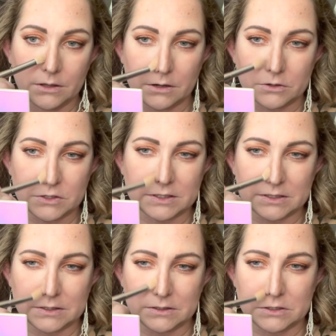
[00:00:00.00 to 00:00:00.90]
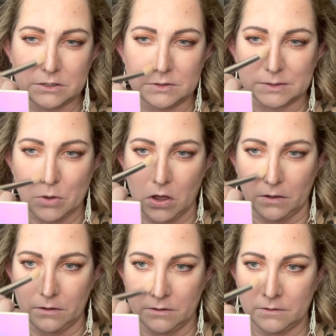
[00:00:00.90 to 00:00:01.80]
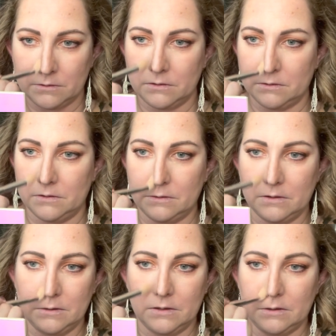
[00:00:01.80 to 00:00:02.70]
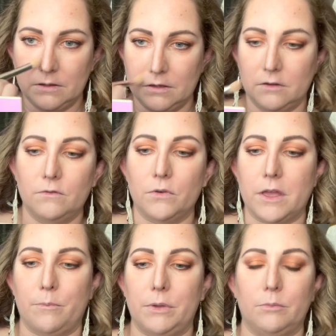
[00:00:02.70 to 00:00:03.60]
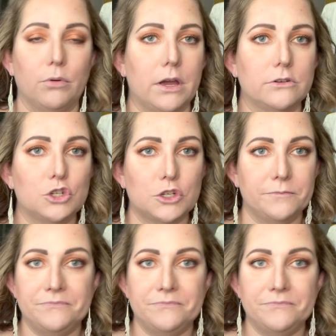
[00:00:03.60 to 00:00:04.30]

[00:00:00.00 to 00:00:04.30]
that are just too small for that big brush.